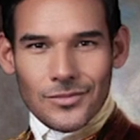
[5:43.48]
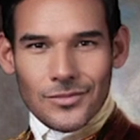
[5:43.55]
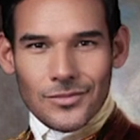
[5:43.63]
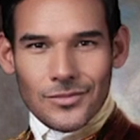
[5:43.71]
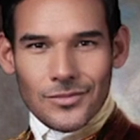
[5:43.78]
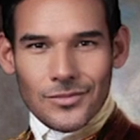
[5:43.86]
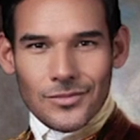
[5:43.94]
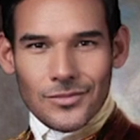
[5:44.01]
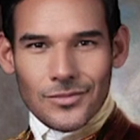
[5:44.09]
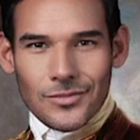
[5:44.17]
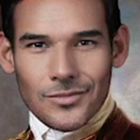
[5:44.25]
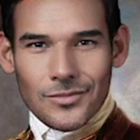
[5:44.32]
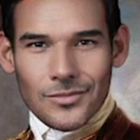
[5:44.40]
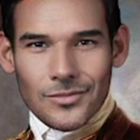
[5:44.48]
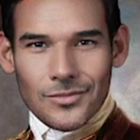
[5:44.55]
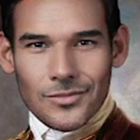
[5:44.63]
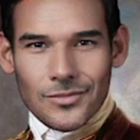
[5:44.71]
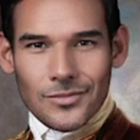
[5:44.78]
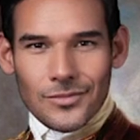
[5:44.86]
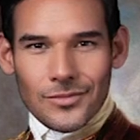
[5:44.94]

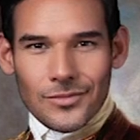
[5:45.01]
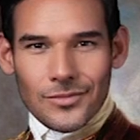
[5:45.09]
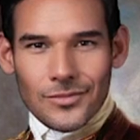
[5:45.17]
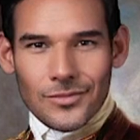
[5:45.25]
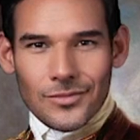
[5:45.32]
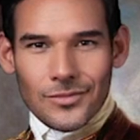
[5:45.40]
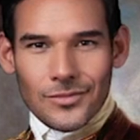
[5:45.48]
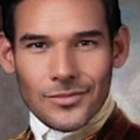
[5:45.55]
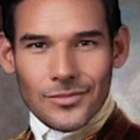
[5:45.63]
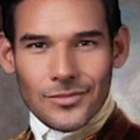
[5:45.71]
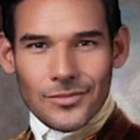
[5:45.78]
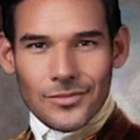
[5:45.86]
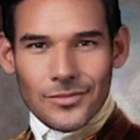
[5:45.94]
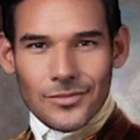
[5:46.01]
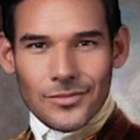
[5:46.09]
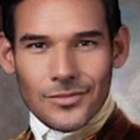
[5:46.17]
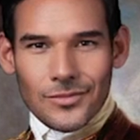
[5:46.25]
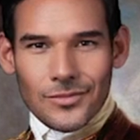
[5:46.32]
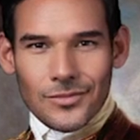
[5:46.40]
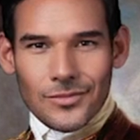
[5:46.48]

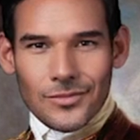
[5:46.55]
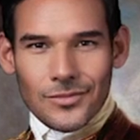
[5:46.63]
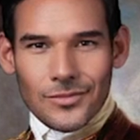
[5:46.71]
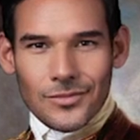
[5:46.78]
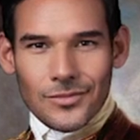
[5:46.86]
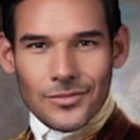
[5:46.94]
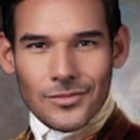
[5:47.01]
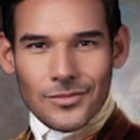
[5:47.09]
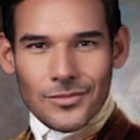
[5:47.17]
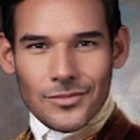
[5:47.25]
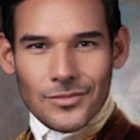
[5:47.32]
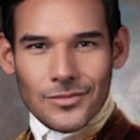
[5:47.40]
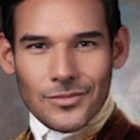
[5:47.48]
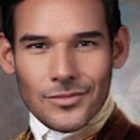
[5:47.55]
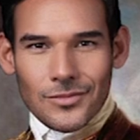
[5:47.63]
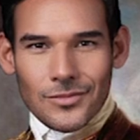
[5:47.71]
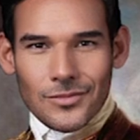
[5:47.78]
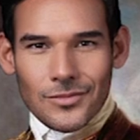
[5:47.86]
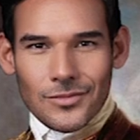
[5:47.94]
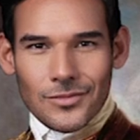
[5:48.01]

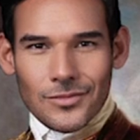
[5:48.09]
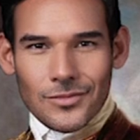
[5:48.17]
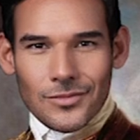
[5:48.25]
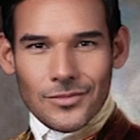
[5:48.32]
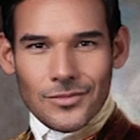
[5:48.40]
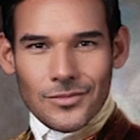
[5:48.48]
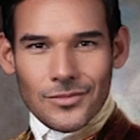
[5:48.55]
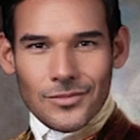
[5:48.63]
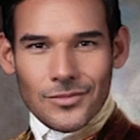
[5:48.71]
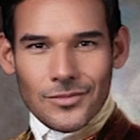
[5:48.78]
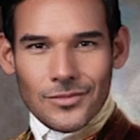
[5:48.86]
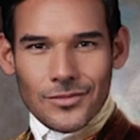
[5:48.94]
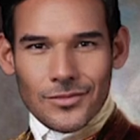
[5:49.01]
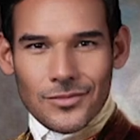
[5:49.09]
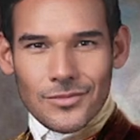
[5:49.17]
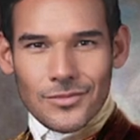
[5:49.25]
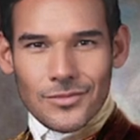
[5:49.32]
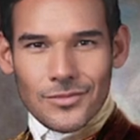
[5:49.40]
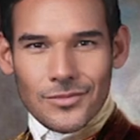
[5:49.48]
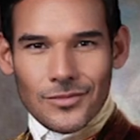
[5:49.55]

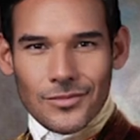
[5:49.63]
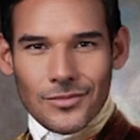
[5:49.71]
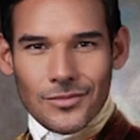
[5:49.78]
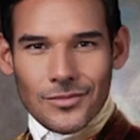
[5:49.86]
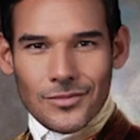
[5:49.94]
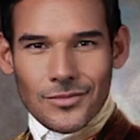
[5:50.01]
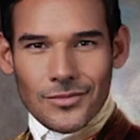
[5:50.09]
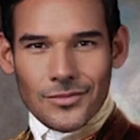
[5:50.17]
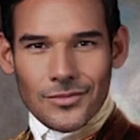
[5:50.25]
(no one is talking)